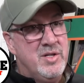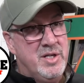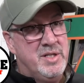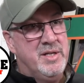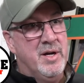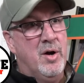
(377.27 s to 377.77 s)

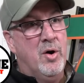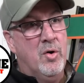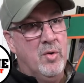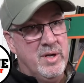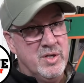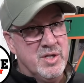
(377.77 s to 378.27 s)

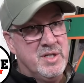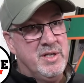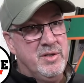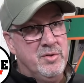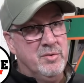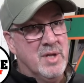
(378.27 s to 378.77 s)
GTO and
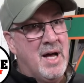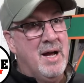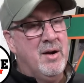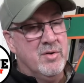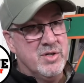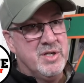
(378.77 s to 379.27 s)
GTU
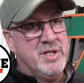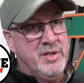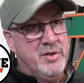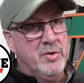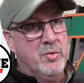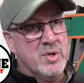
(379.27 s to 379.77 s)
light or
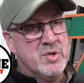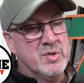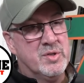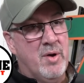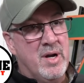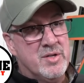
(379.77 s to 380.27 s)
GTU, which
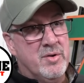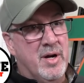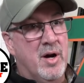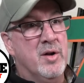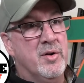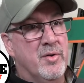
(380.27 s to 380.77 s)
was grand
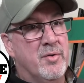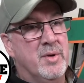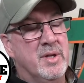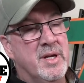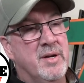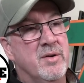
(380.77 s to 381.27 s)
touring under
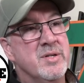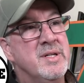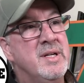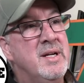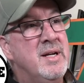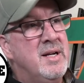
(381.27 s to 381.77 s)
three liters.
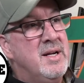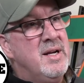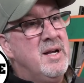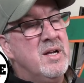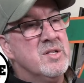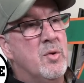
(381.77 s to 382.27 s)

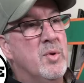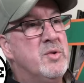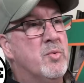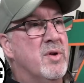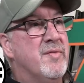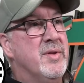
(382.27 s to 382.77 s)
So I went
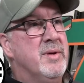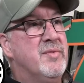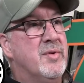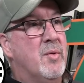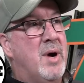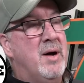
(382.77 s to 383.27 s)
to work for them
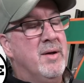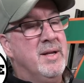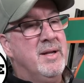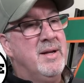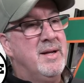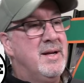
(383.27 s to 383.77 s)
for a while,
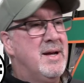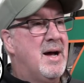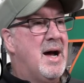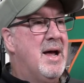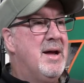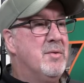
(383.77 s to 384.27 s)
and
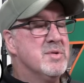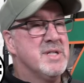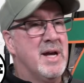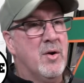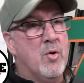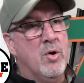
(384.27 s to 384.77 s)
I, it was
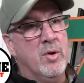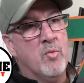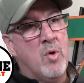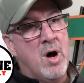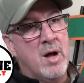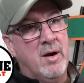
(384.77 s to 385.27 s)
like oil
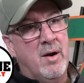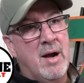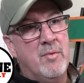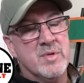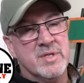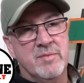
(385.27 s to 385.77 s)
and water.
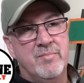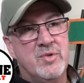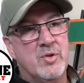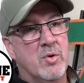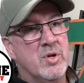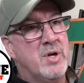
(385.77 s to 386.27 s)
I was a
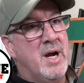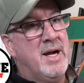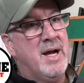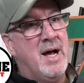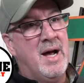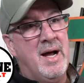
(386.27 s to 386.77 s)
short
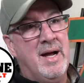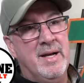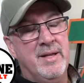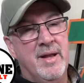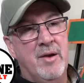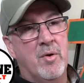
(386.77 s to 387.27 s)
track guy,
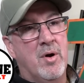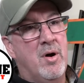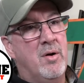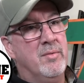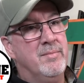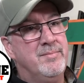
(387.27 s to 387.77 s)
and they were
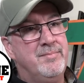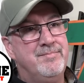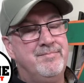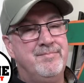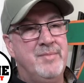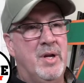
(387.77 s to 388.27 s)
all,
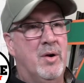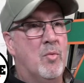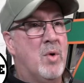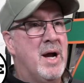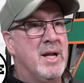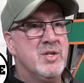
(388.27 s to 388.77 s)
you know,
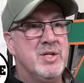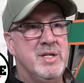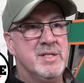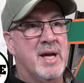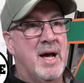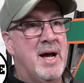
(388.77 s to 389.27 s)
wine and
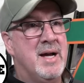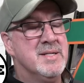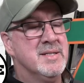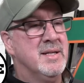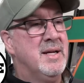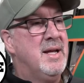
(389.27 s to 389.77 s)
cheese
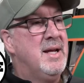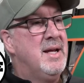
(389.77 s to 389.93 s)
guys, and